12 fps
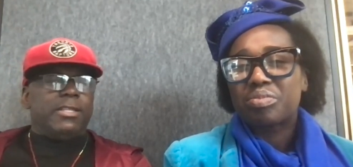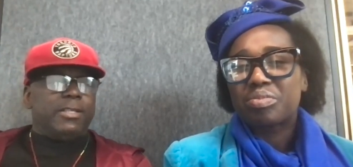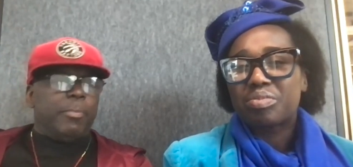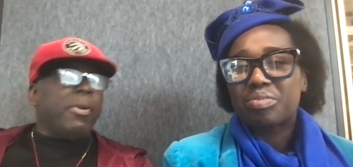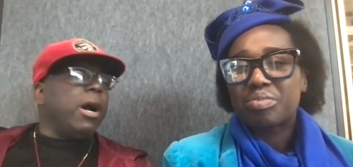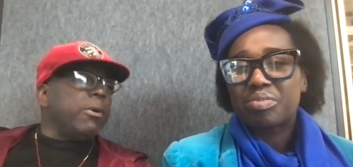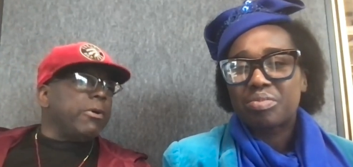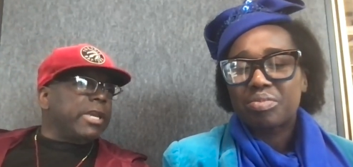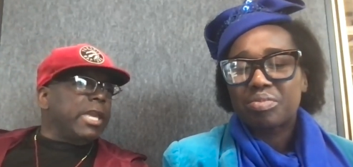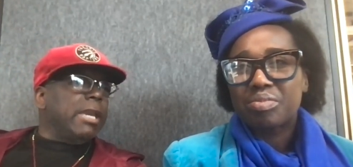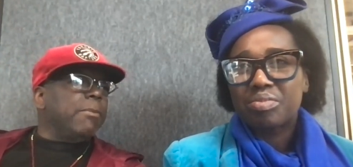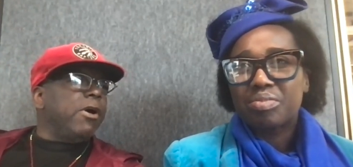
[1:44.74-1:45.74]
Speaker 1: the
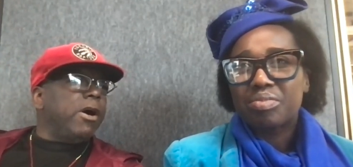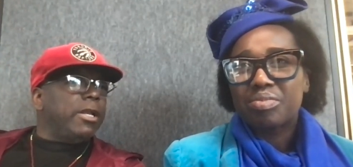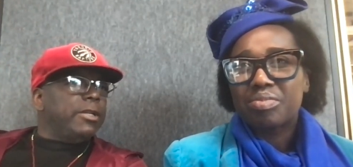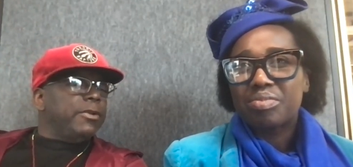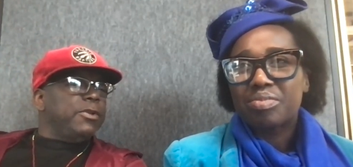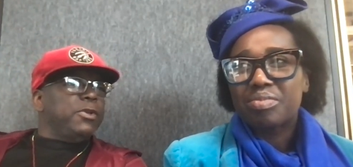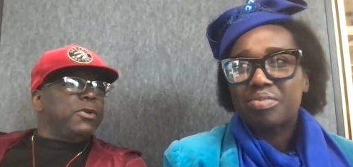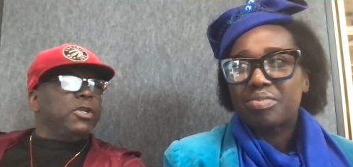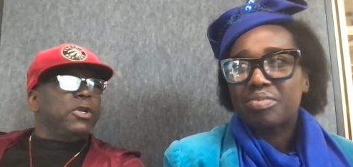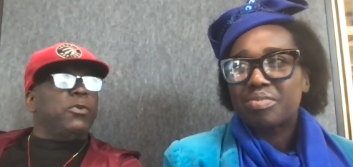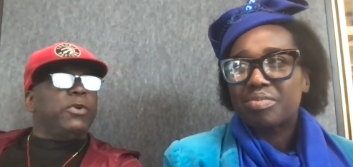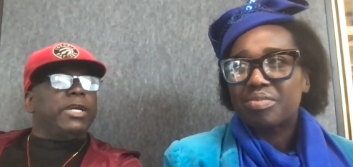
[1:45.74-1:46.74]
power came on,
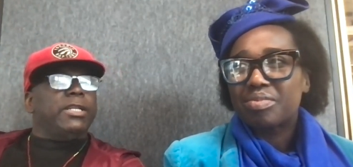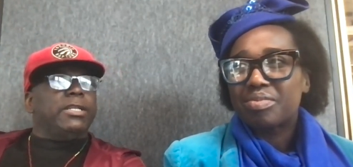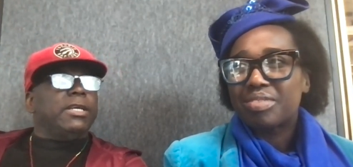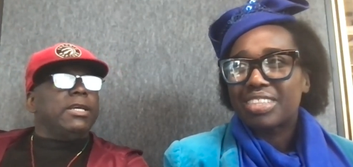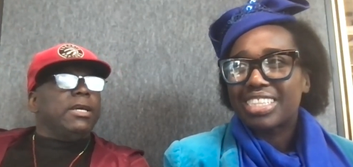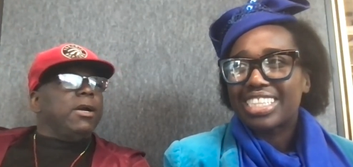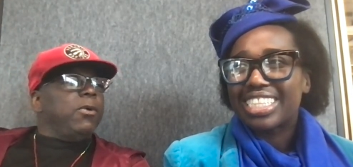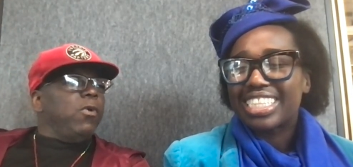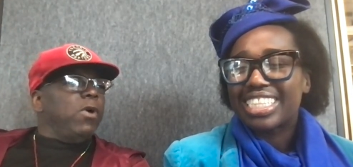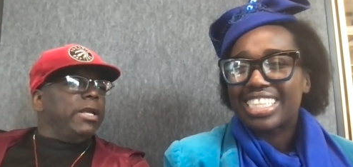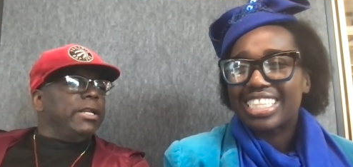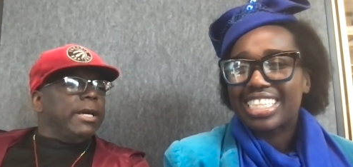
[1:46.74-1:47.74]
you know, when
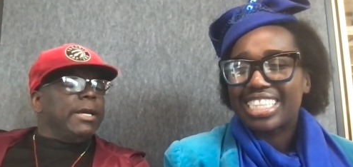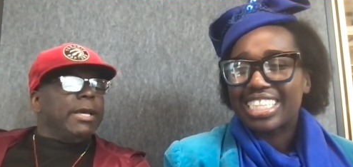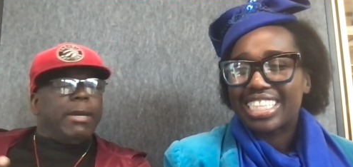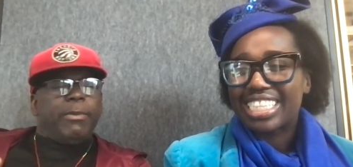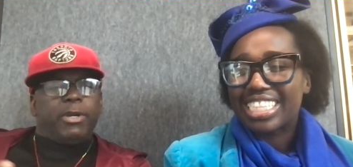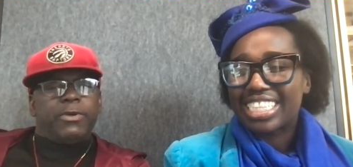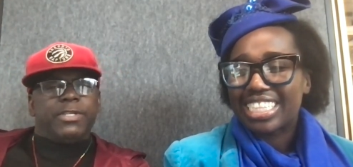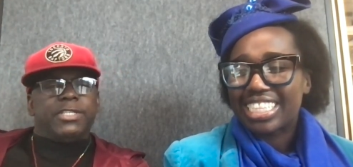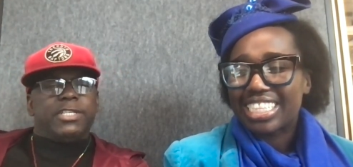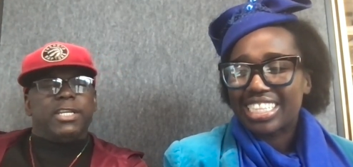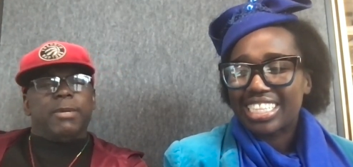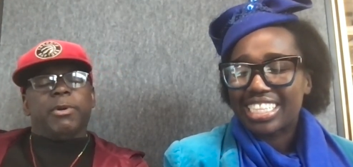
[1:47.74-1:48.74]
one, I, I'm a
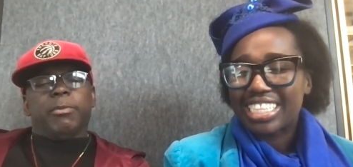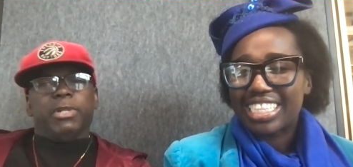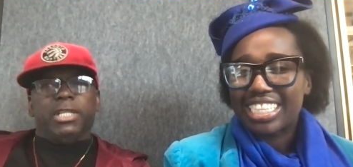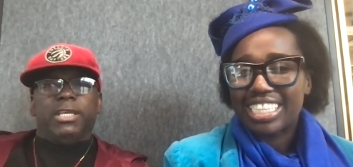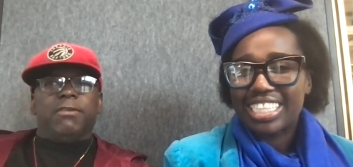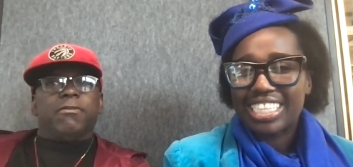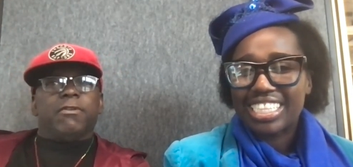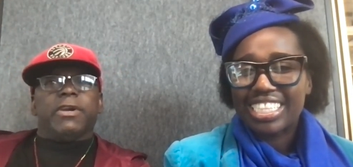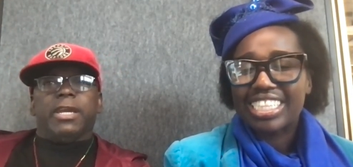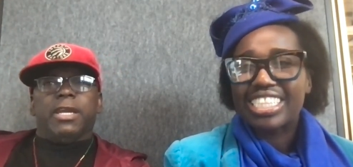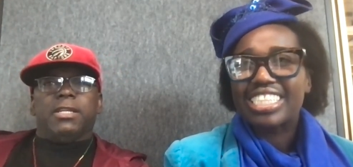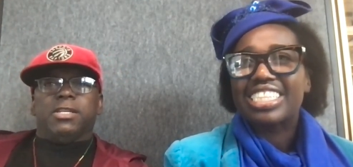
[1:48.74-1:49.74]
Christian, I'm a
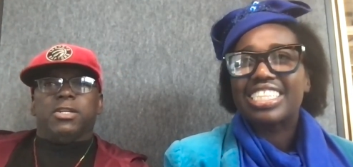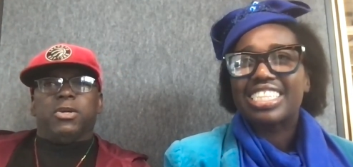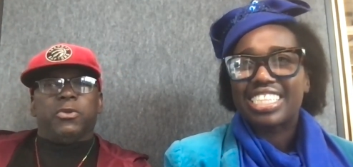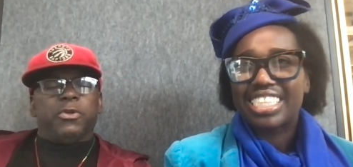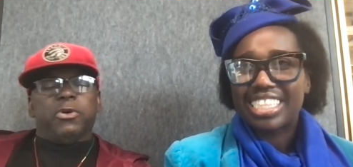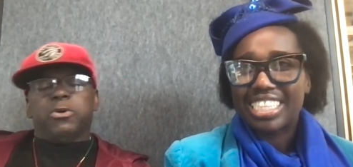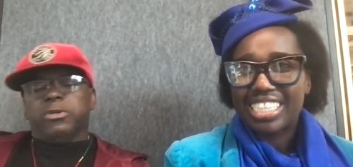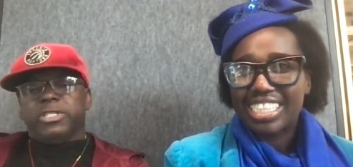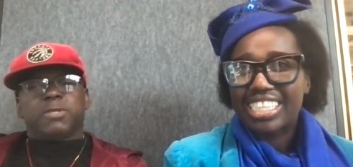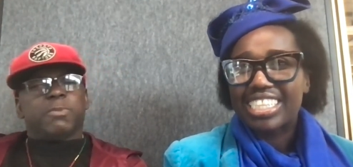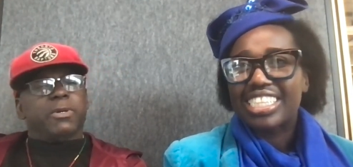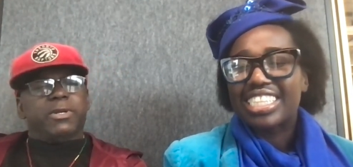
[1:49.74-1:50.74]
believer, and, you know, the
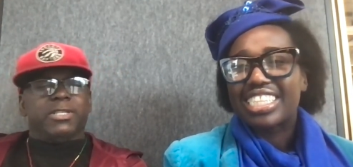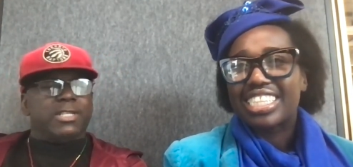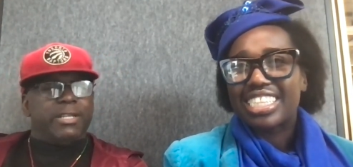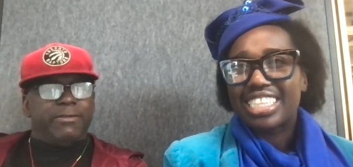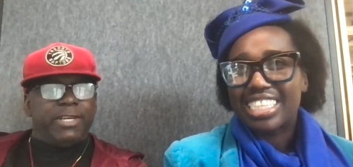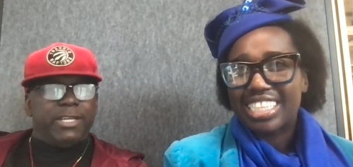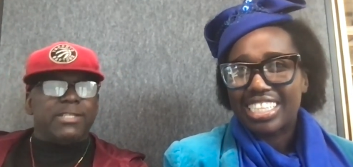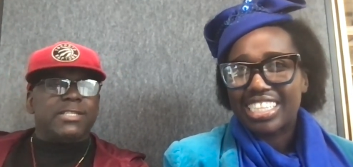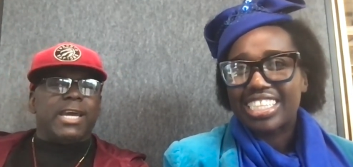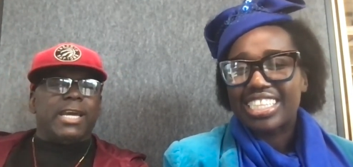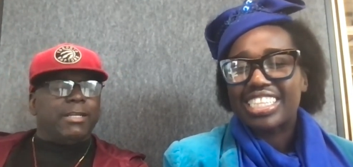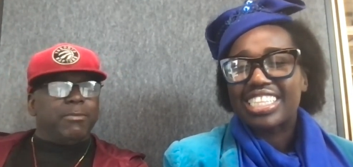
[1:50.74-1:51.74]
Holy Spirit is living
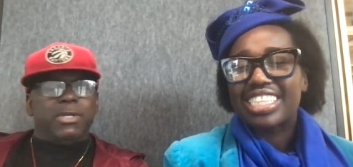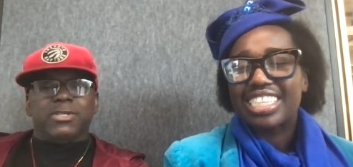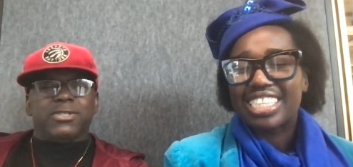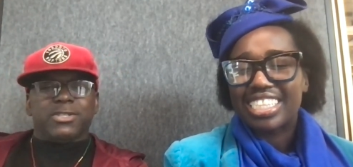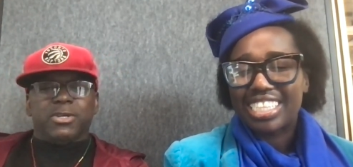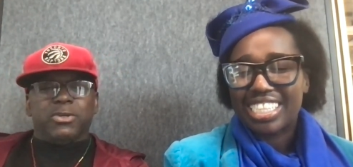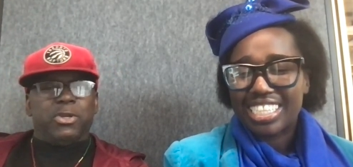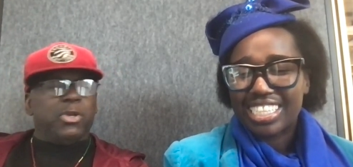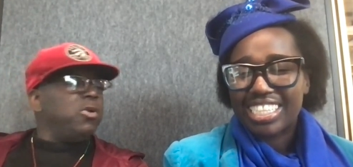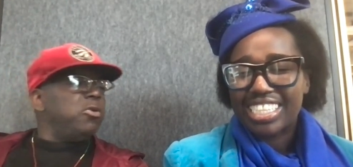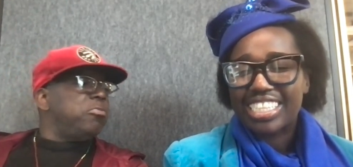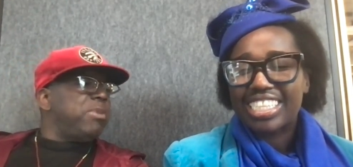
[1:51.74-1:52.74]
inside of me. So,
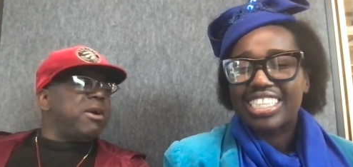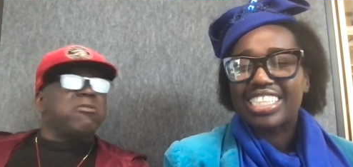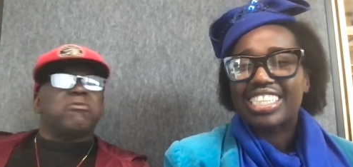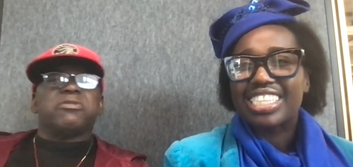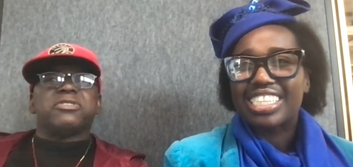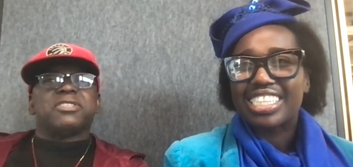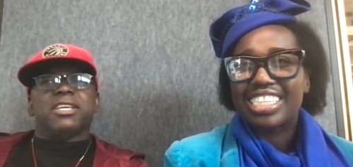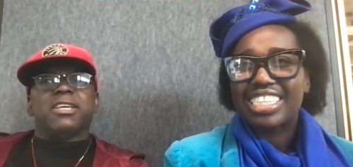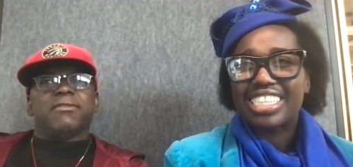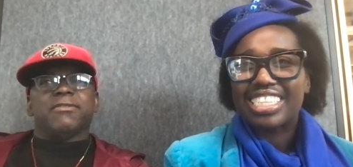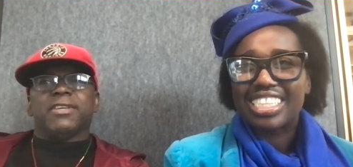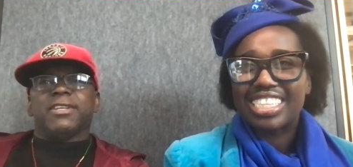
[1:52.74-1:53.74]
you know, Powerful
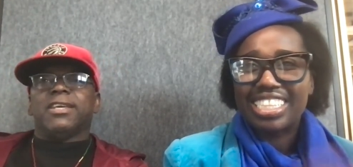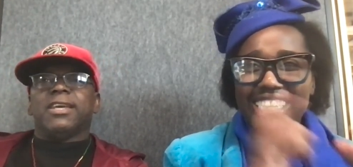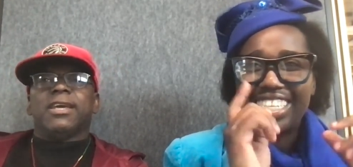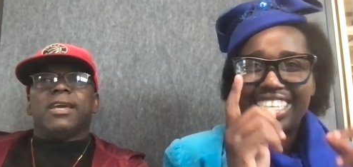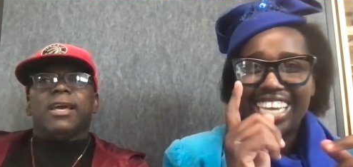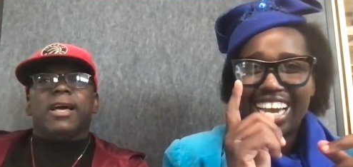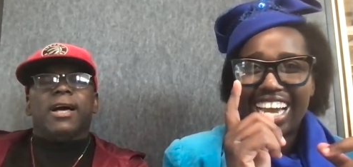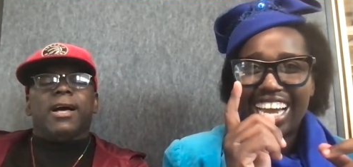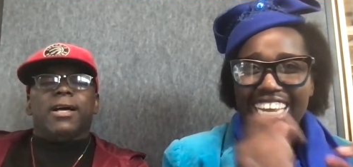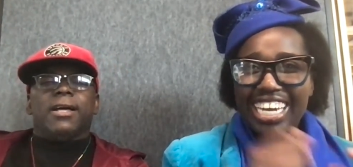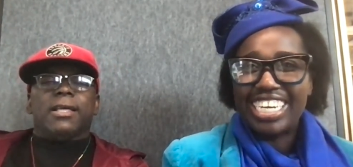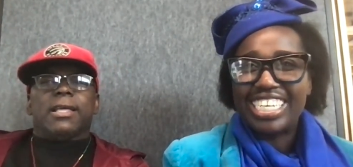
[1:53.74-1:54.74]
Steve. And yeah.
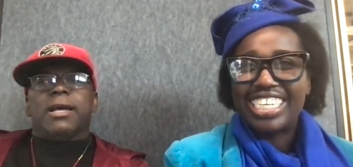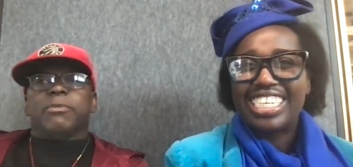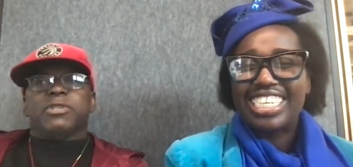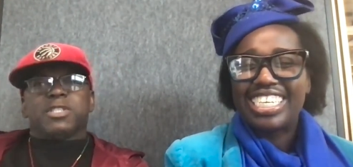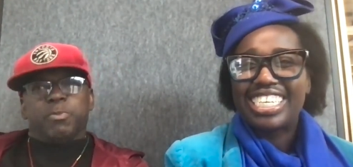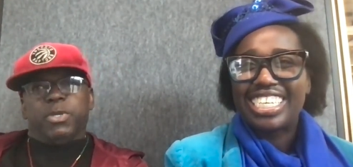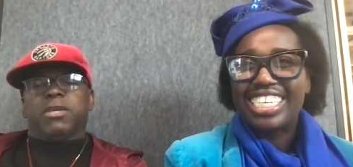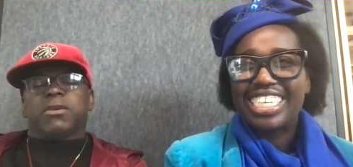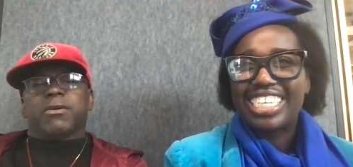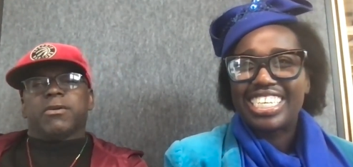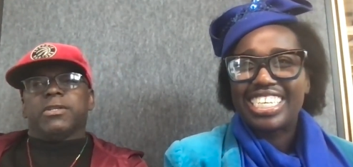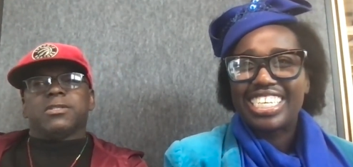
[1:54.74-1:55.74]
uh, I'm a
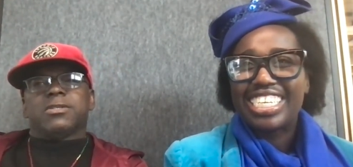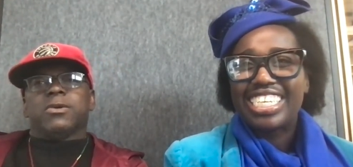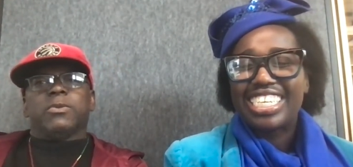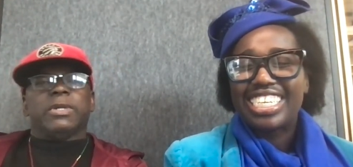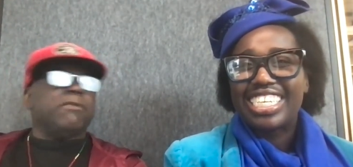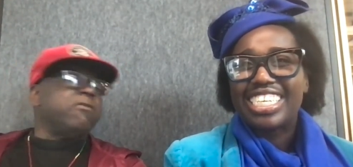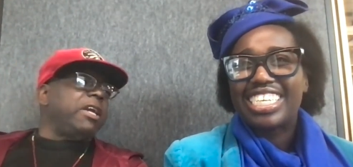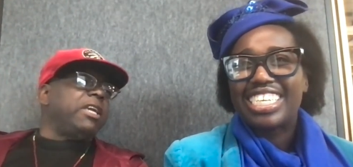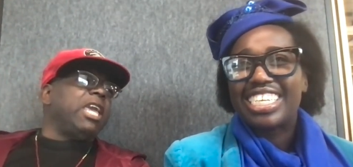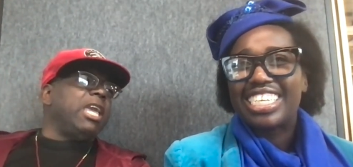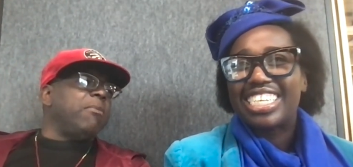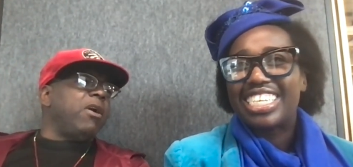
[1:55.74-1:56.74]
speaker. And so whenever
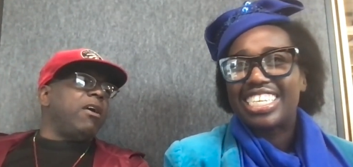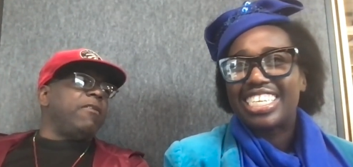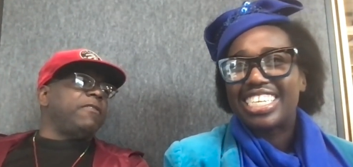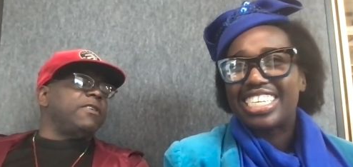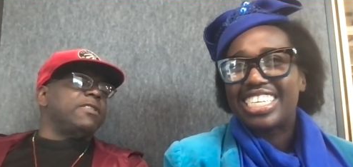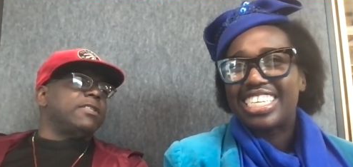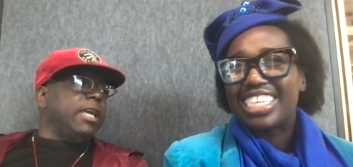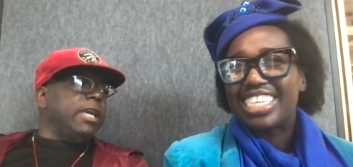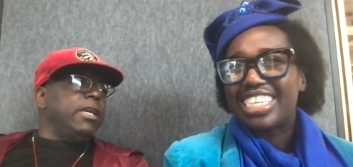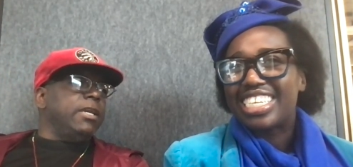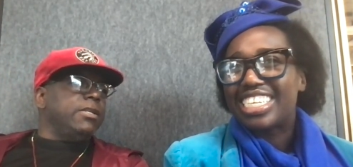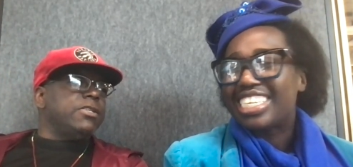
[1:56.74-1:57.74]
I came off the
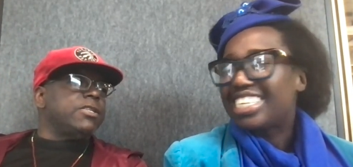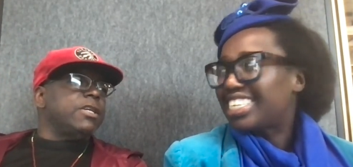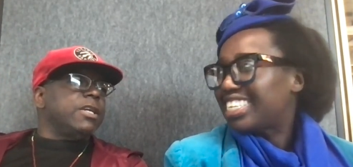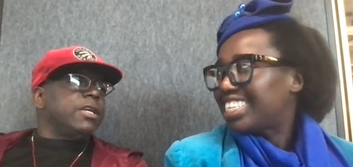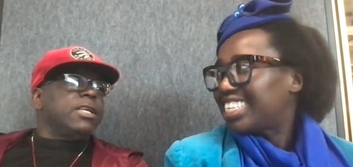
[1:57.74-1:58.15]
stage,